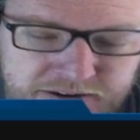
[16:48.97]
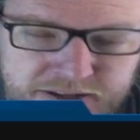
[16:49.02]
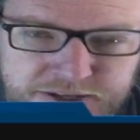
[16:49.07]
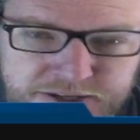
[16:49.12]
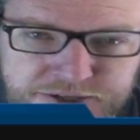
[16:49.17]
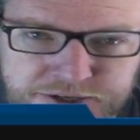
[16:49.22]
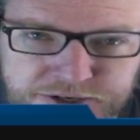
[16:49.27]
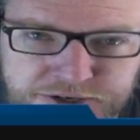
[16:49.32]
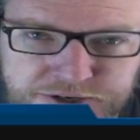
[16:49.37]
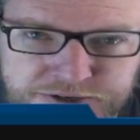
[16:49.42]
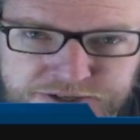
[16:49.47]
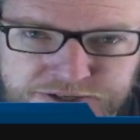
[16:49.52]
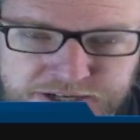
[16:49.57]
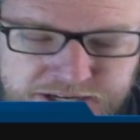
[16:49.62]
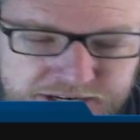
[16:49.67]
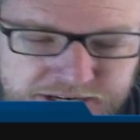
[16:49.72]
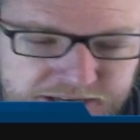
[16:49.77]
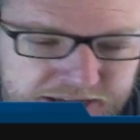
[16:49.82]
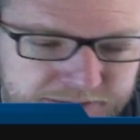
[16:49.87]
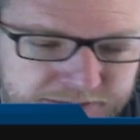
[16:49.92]
you're using
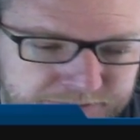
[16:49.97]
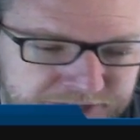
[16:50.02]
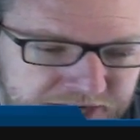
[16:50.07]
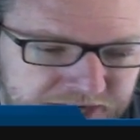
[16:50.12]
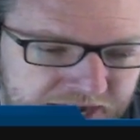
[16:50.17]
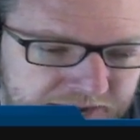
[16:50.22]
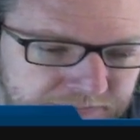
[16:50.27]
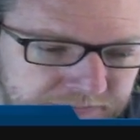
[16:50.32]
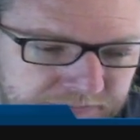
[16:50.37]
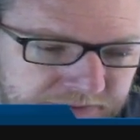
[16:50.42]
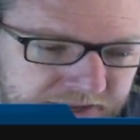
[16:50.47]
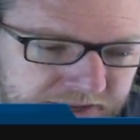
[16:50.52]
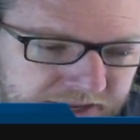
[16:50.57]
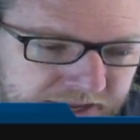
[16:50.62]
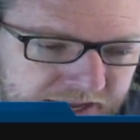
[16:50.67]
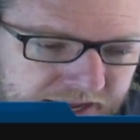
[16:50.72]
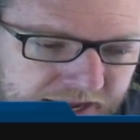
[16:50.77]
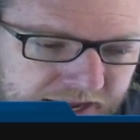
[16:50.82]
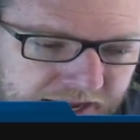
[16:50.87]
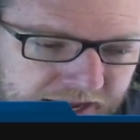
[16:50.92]
in-game chat.
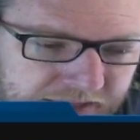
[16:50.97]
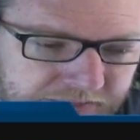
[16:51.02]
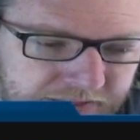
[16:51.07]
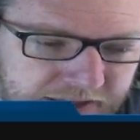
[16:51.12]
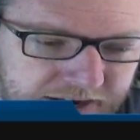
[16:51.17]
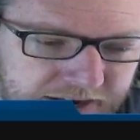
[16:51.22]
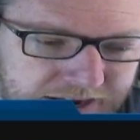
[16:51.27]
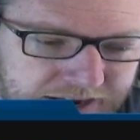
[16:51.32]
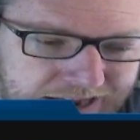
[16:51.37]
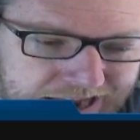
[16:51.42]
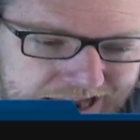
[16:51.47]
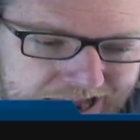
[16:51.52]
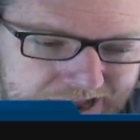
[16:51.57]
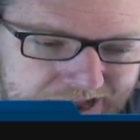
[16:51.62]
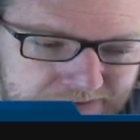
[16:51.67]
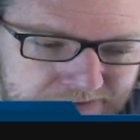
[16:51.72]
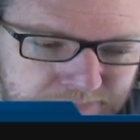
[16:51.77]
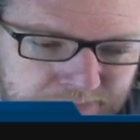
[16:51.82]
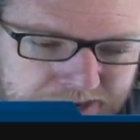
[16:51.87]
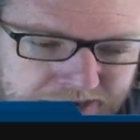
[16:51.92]
And then I
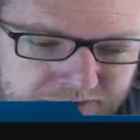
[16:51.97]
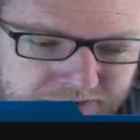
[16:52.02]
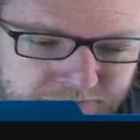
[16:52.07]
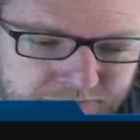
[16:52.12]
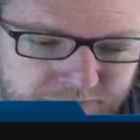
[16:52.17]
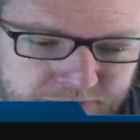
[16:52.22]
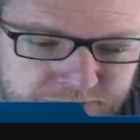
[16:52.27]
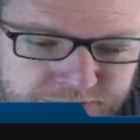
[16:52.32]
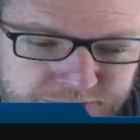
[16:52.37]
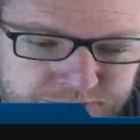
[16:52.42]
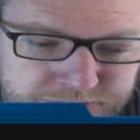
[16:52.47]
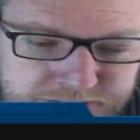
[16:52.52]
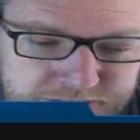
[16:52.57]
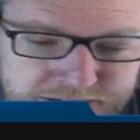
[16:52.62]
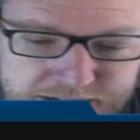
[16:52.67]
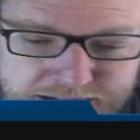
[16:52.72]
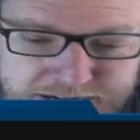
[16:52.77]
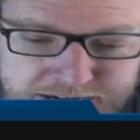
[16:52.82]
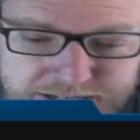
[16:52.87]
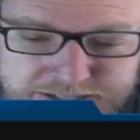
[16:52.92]
have my reduced
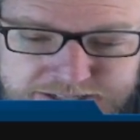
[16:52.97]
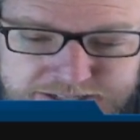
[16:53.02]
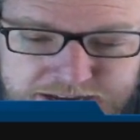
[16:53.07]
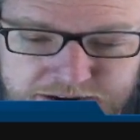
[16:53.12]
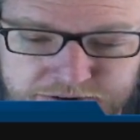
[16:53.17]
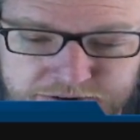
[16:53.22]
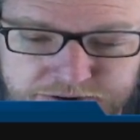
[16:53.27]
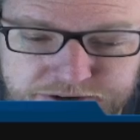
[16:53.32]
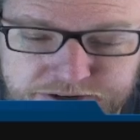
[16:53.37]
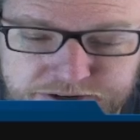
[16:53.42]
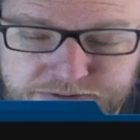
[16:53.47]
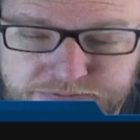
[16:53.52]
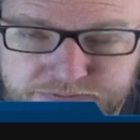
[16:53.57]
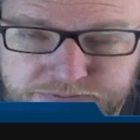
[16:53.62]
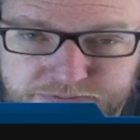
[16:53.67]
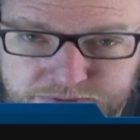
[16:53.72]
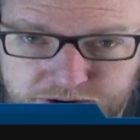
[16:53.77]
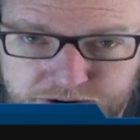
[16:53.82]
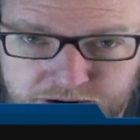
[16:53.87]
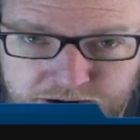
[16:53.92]
tinnitus sound
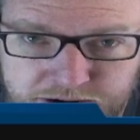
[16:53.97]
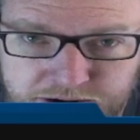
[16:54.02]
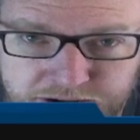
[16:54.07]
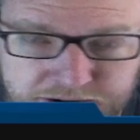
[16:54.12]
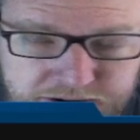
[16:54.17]
on.